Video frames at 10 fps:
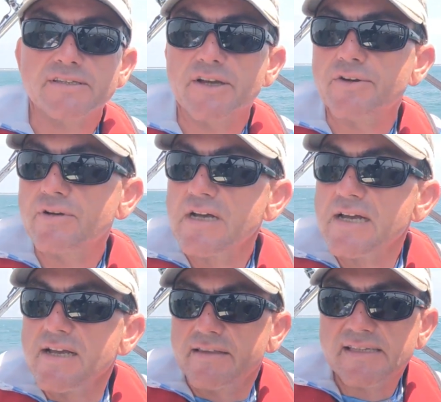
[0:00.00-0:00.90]
So
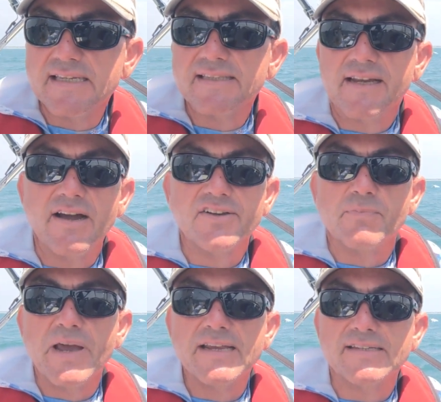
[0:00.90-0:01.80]
this is the kind
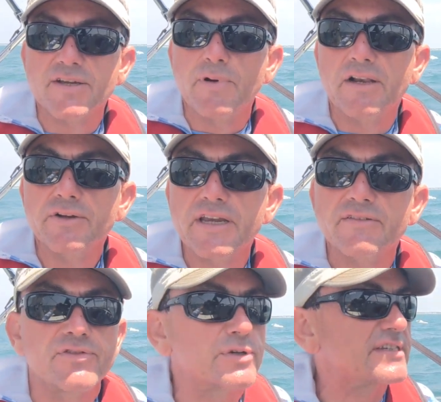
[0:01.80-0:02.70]
of pace that we're
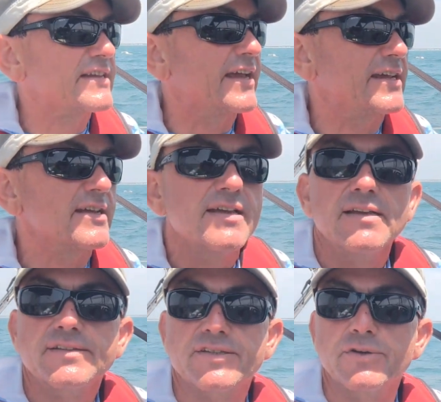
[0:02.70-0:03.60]
looking for today,
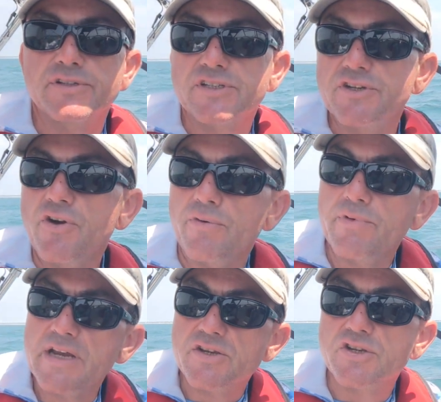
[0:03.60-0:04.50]
so as to not
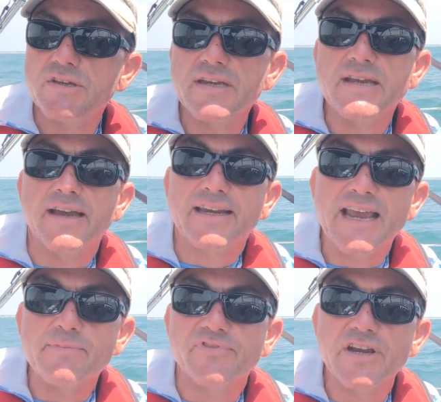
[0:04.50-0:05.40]
reach the
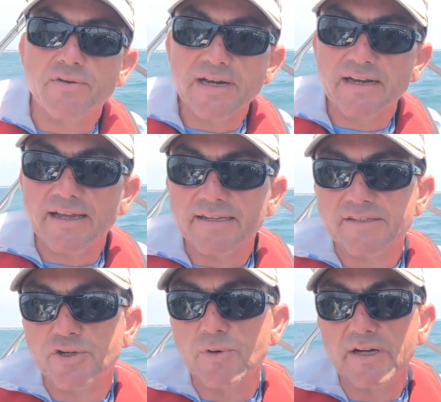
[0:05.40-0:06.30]
Cape Fear
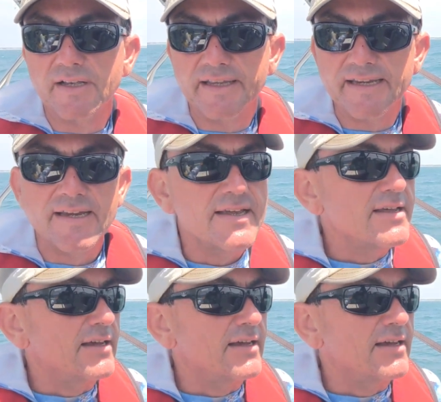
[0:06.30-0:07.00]
Inlet too early,